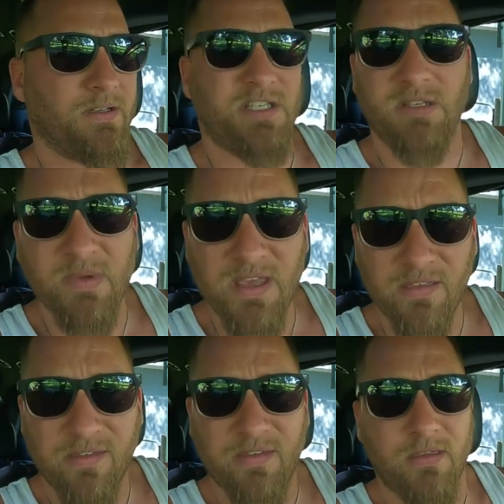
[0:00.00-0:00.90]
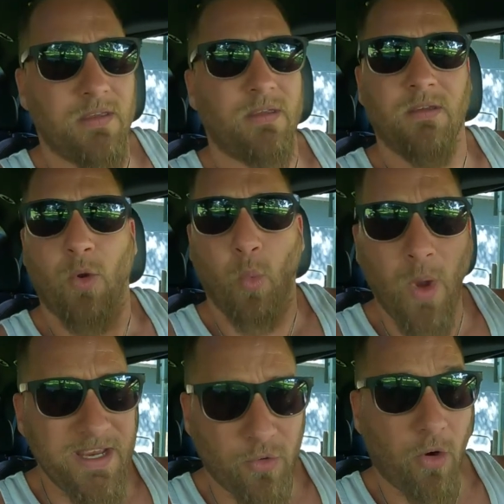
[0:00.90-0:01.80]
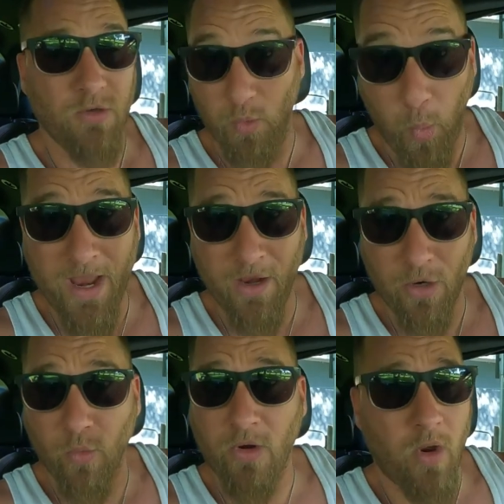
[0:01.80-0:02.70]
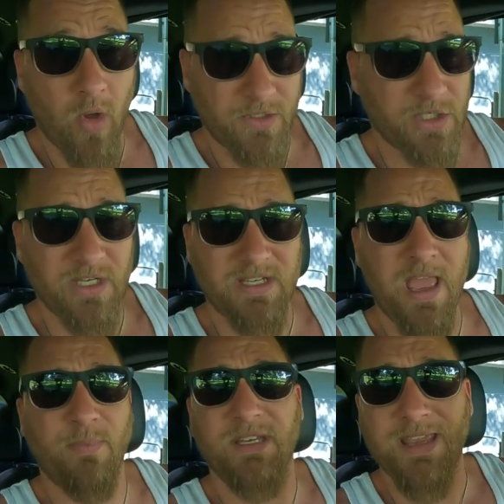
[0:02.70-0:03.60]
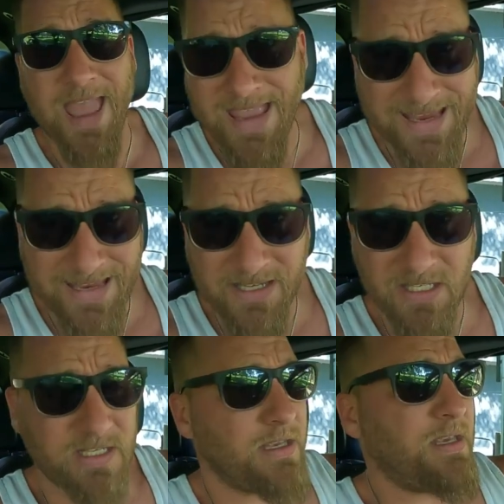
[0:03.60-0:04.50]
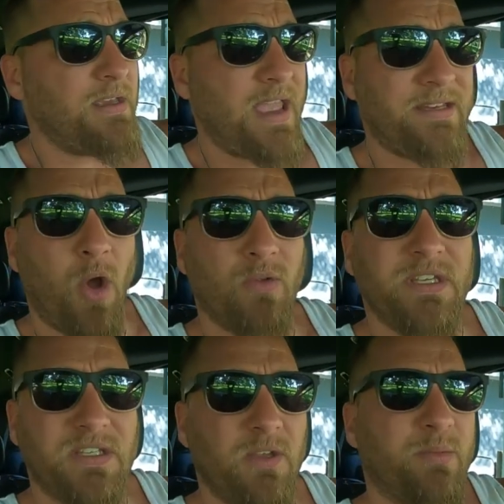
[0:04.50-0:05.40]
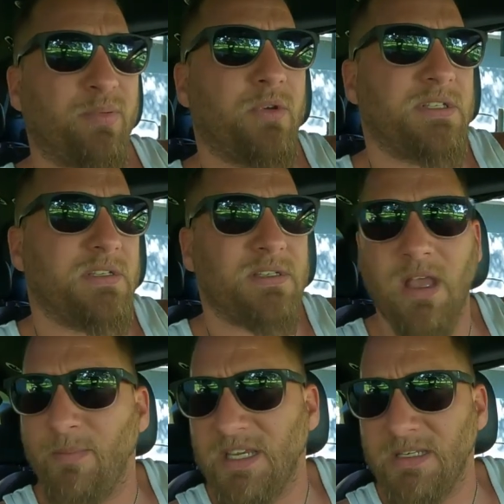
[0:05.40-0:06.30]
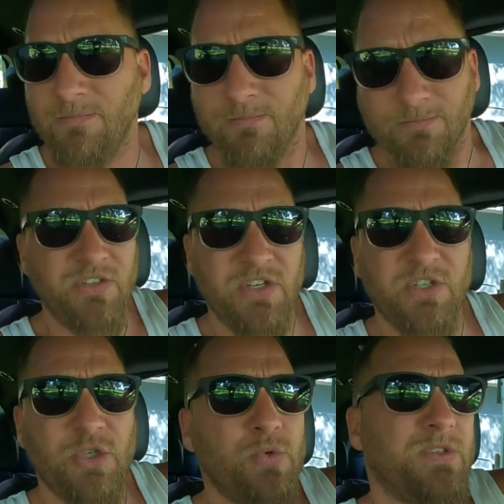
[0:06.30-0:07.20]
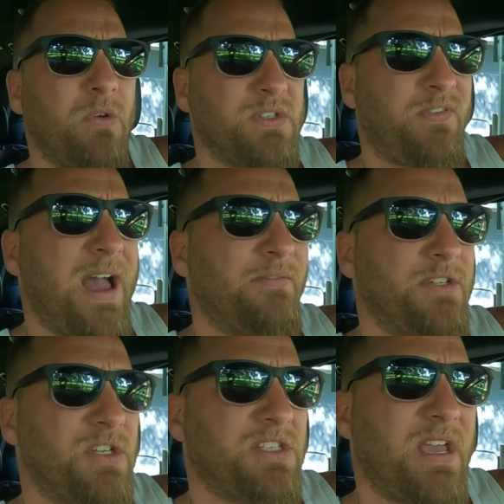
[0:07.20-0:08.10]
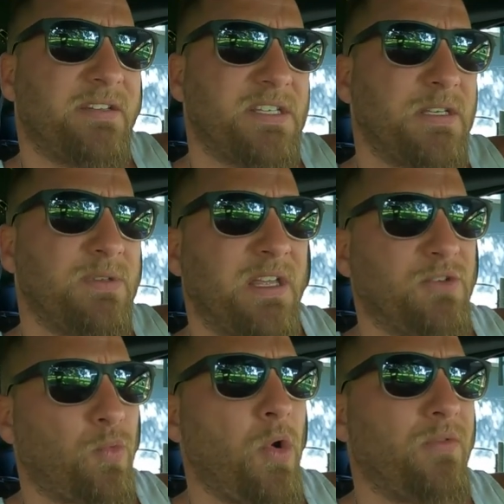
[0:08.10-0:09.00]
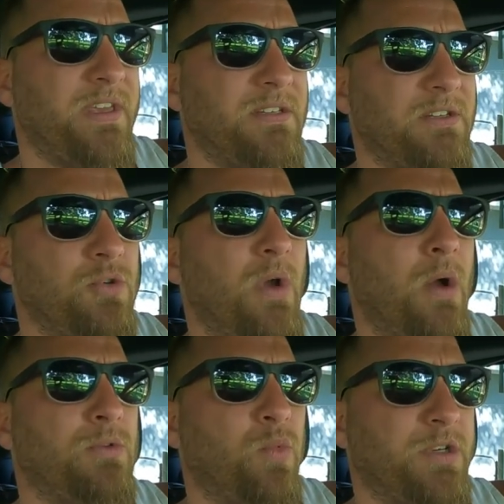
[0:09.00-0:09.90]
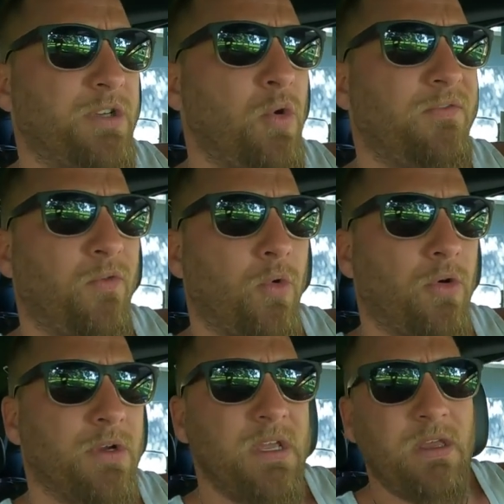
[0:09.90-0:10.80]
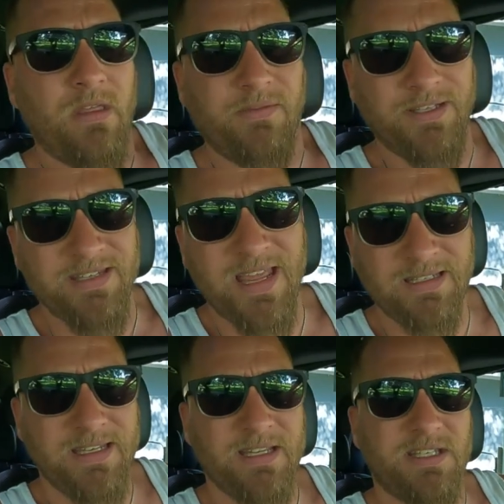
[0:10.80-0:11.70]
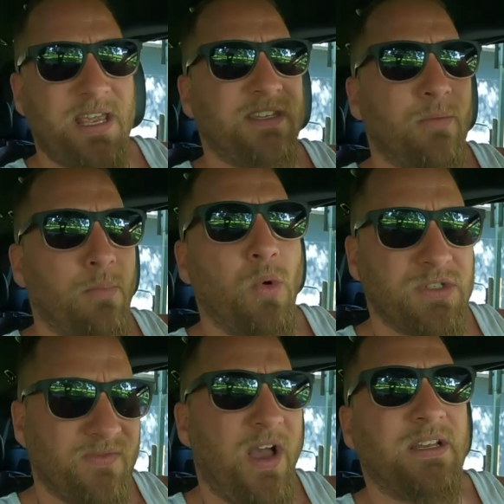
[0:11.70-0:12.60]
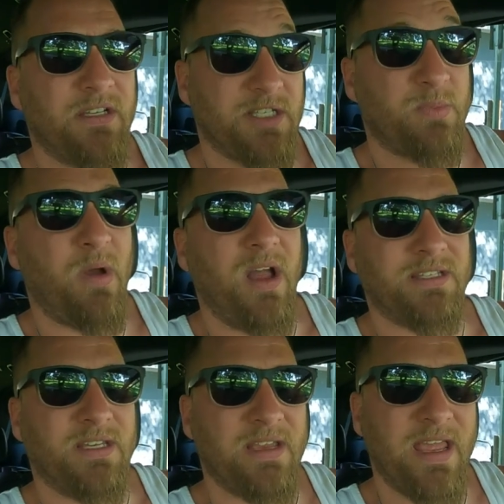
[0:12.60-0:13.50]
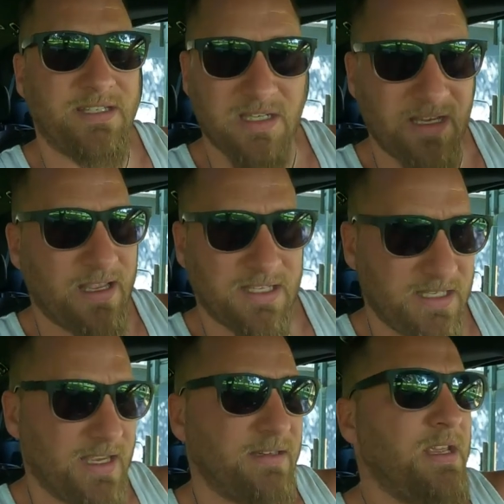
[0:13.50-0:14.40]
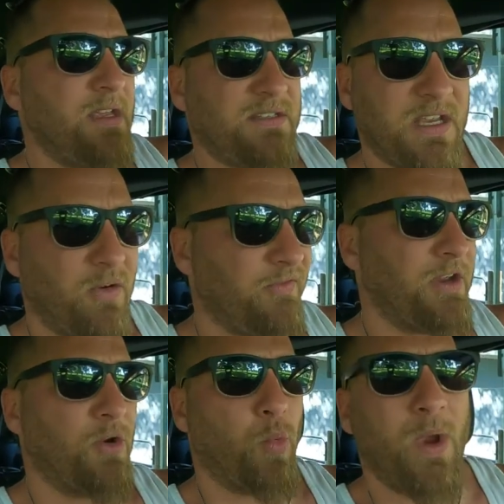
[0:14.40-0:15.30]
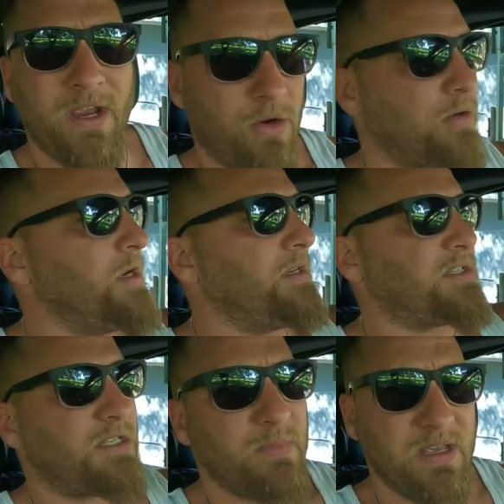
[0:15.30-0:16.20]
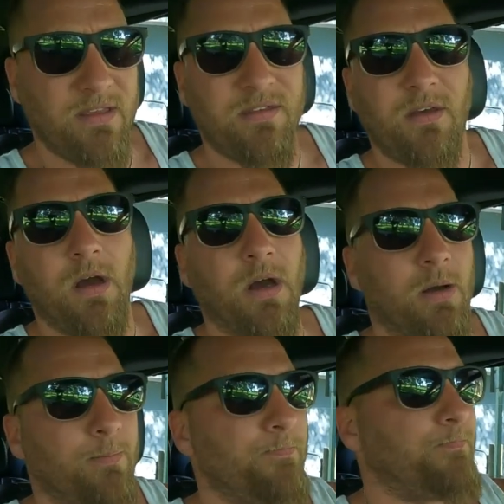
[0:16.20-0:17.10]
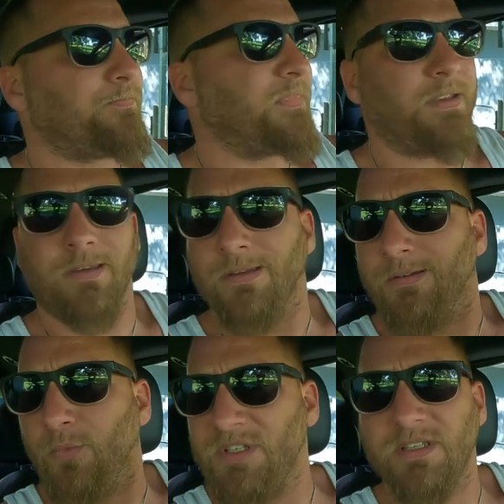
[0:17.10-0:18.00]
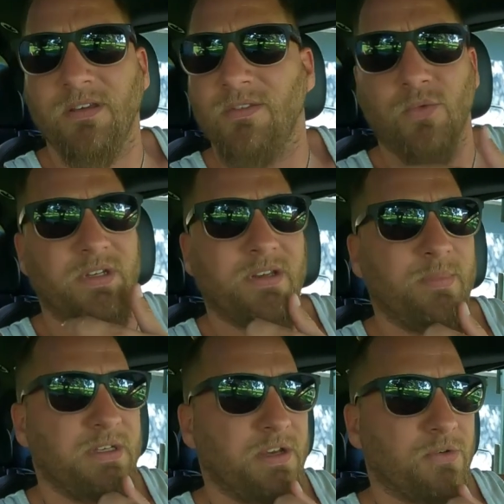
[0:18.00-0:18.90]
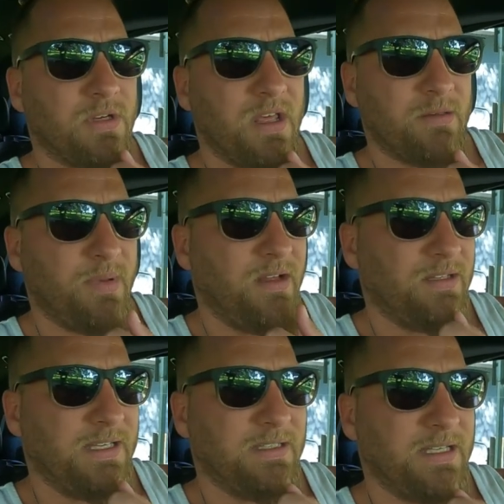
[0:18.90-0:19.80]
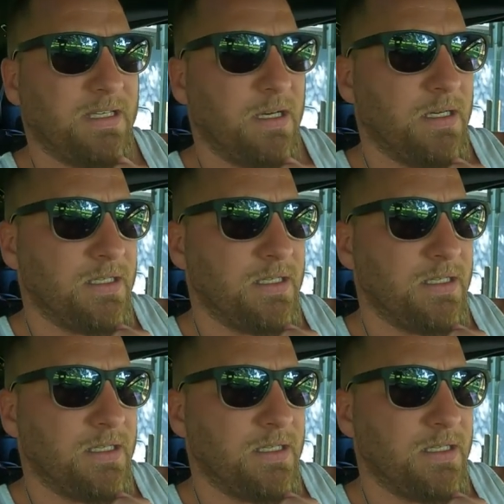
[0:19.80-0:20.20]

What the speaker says: Smith, Waycross, where all the shit's happening, Hayes, and all these other prisons? I mean, to choose those five, it just kind of seems like the wrong thing to do. I would want to go for the deadliest and the most violent spots. And that's, like I said, Telfair, Ware, Smith, what's the other one that I've been hearing a lot about lately?